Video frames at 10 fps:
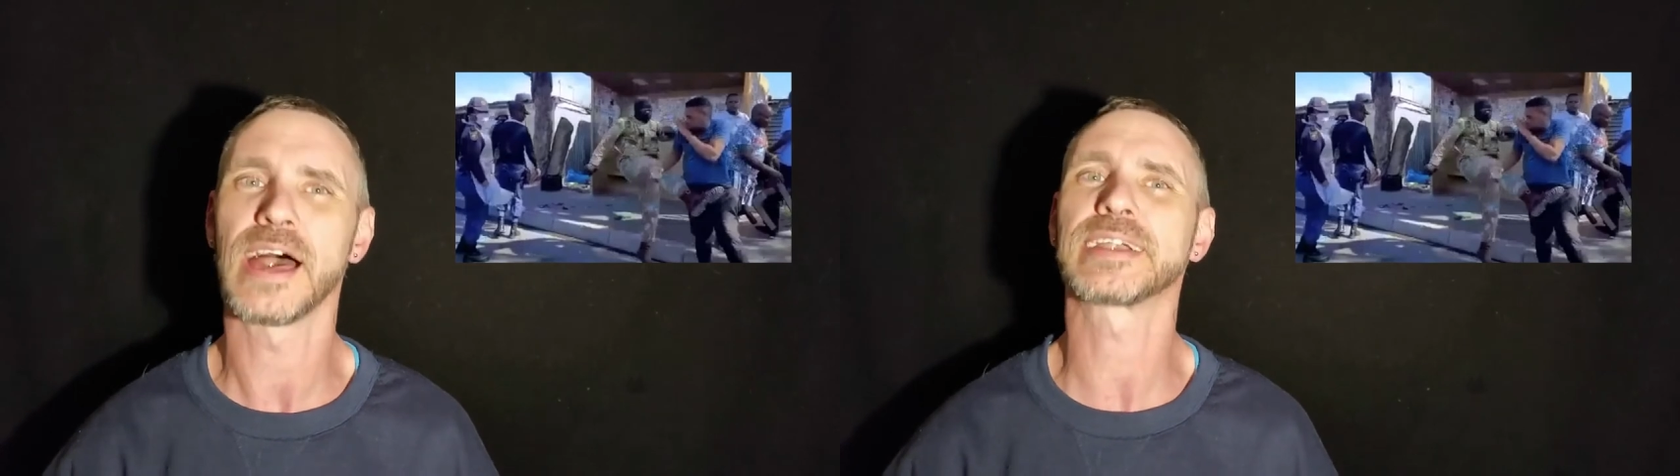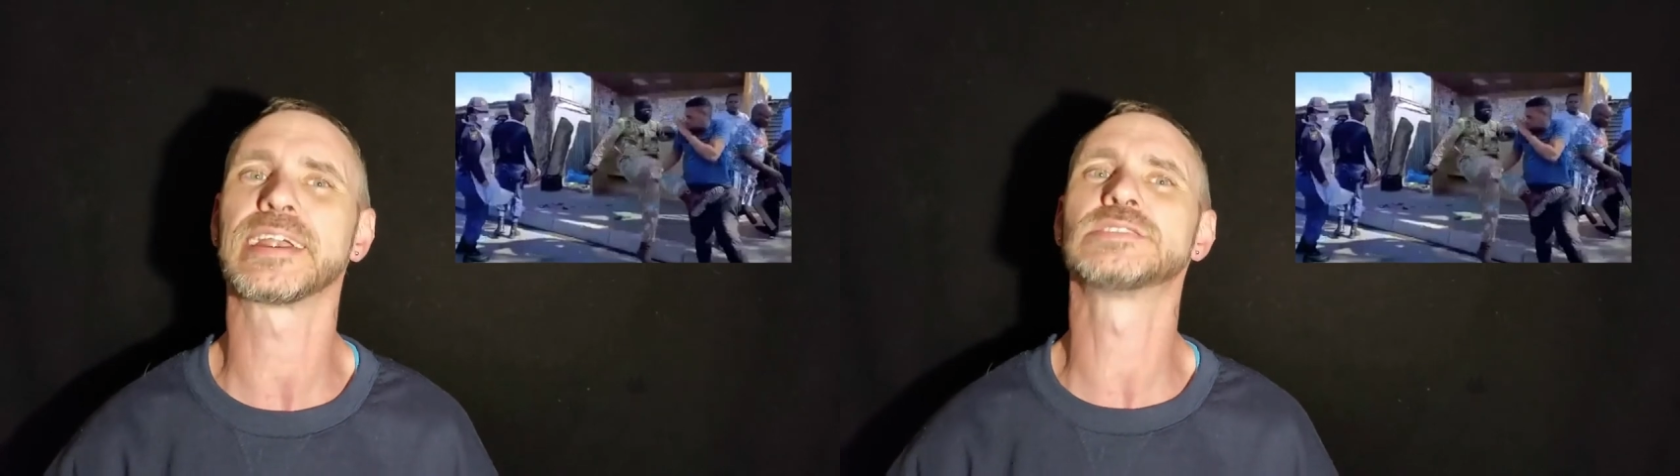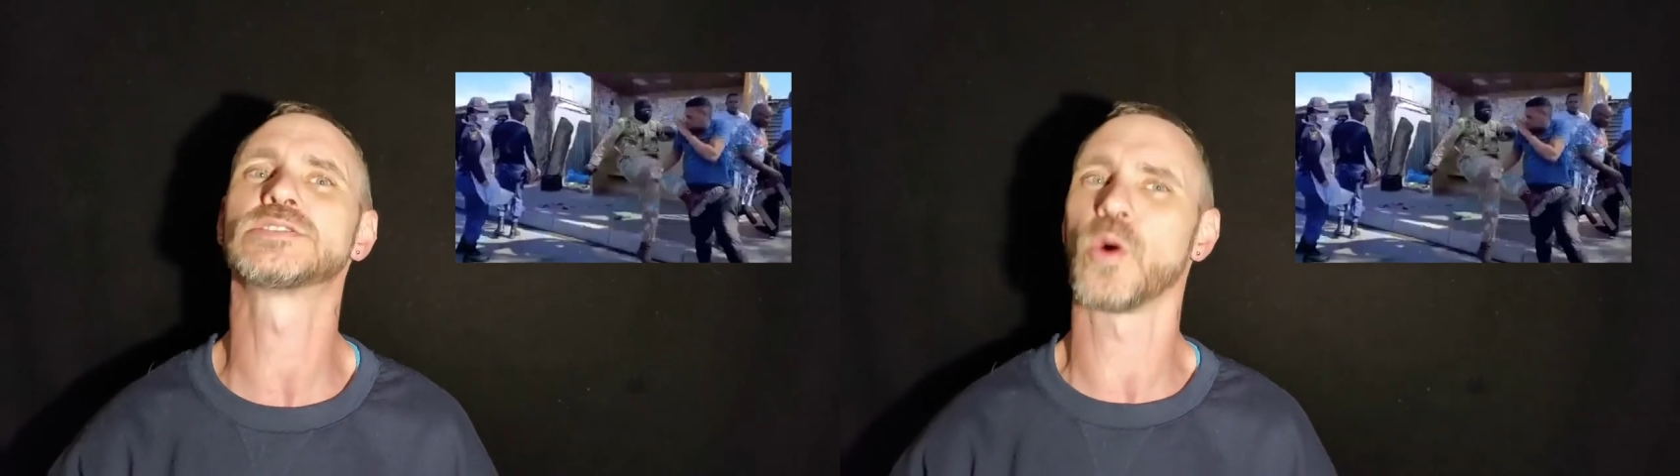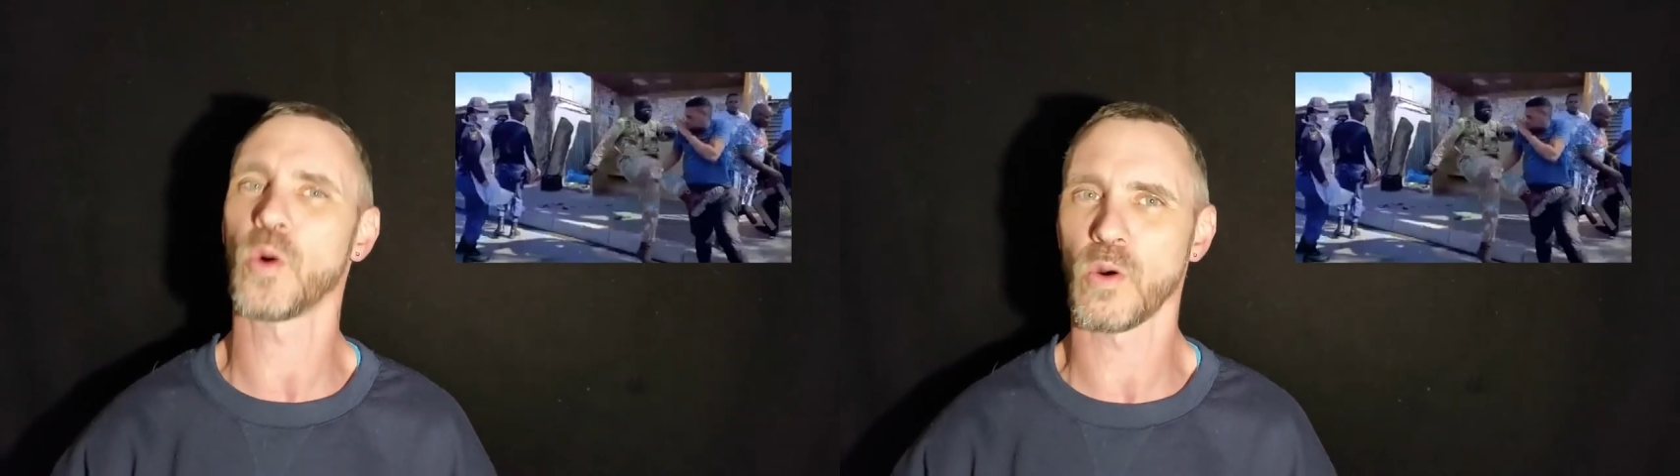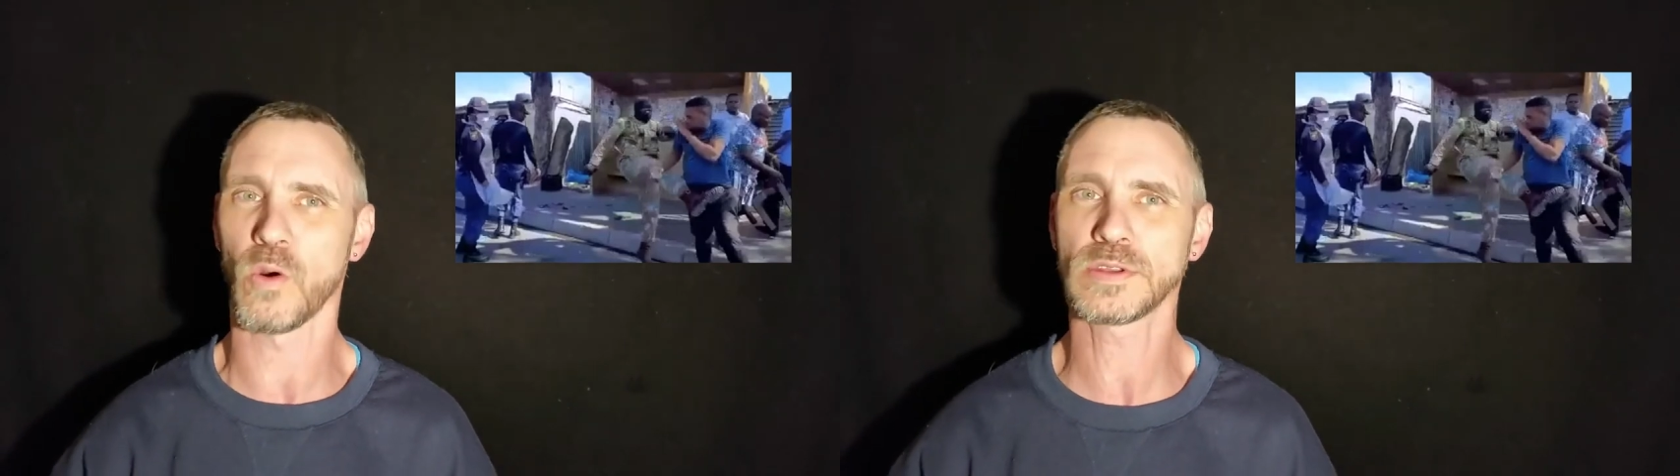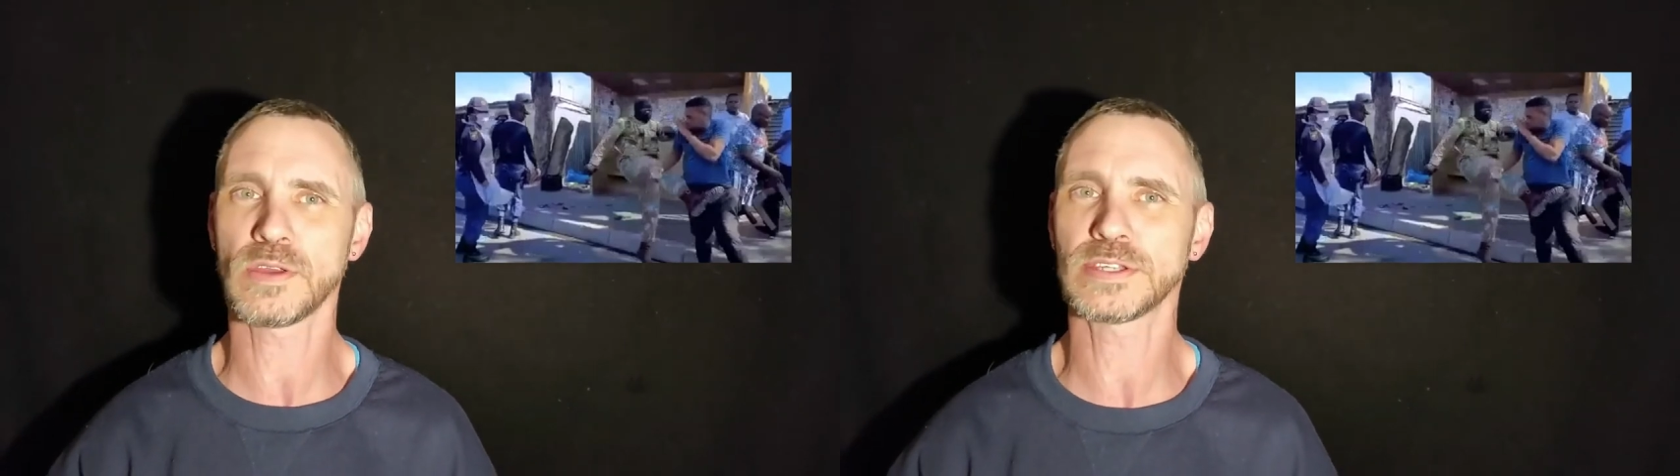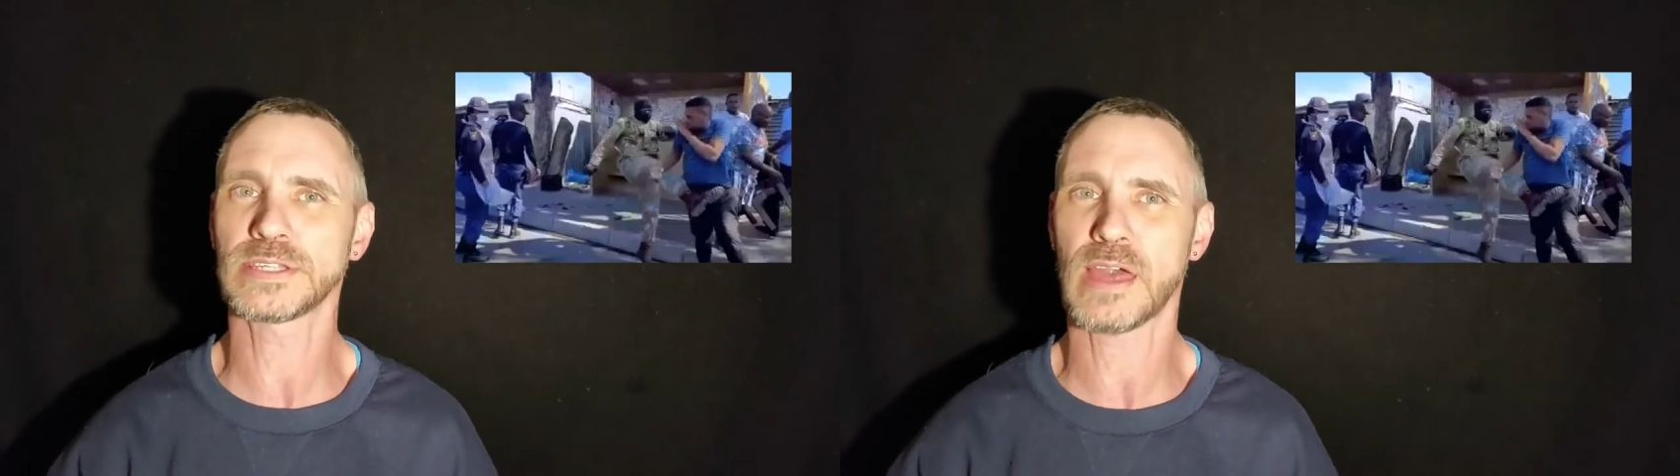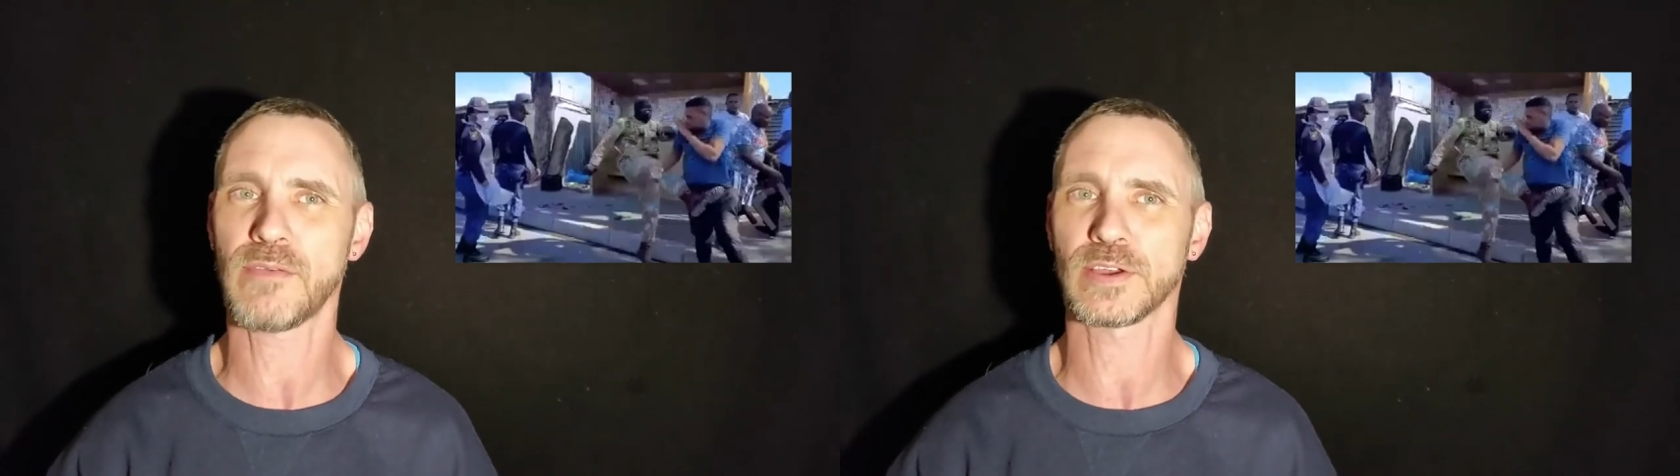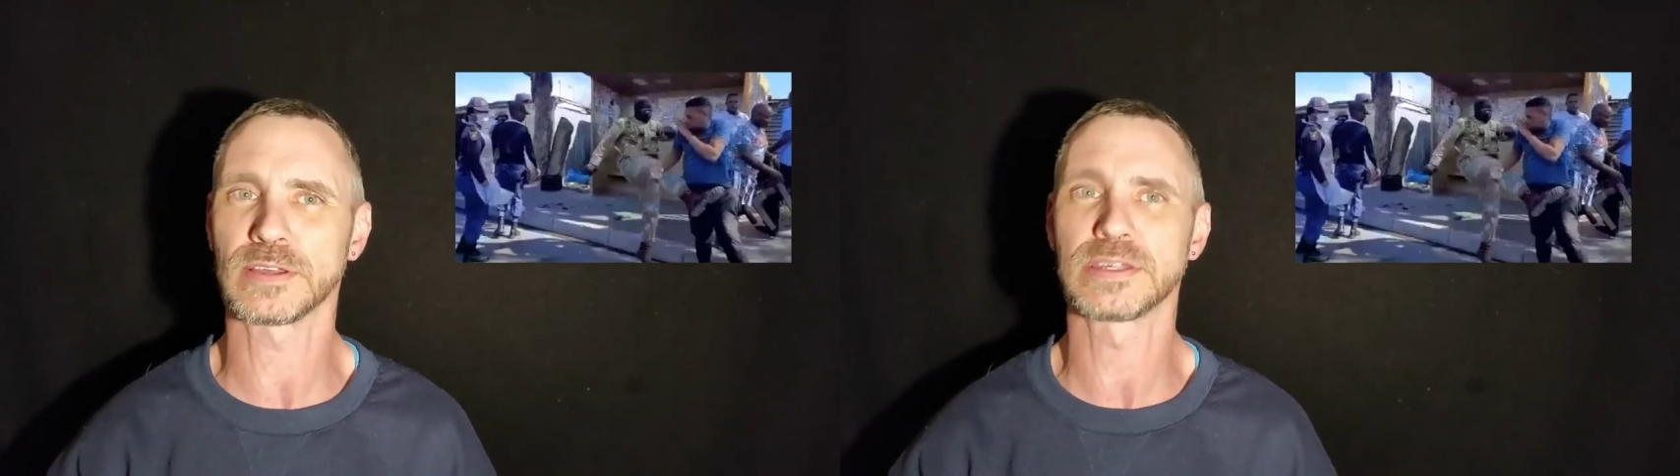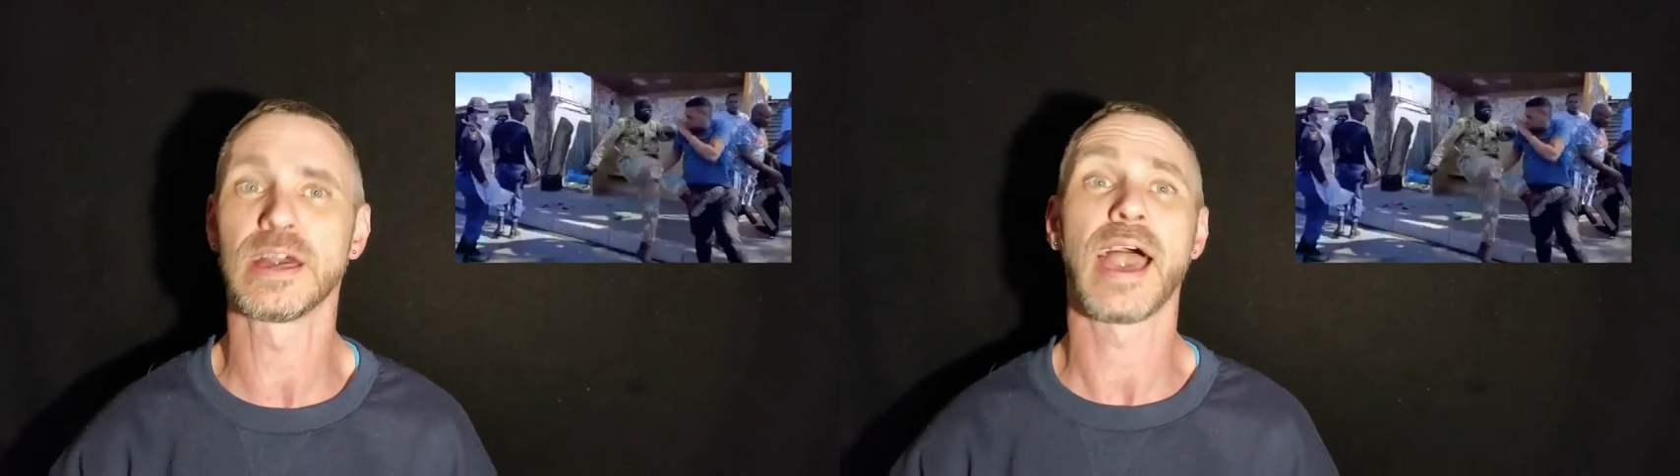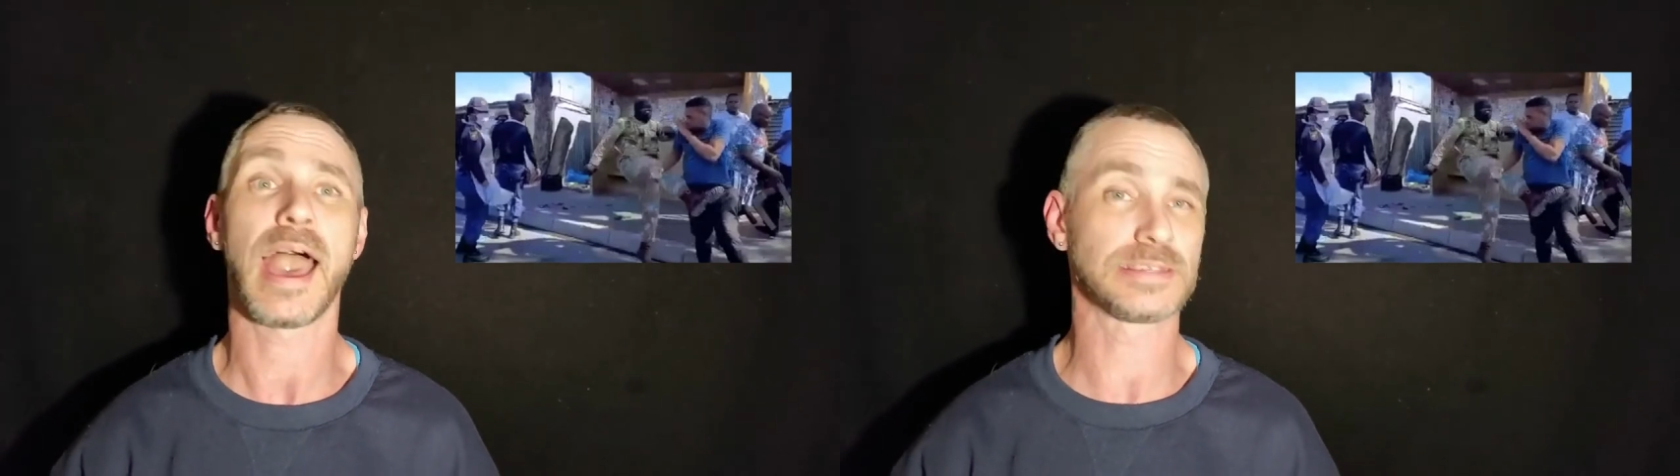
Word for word: against ordinary South Africans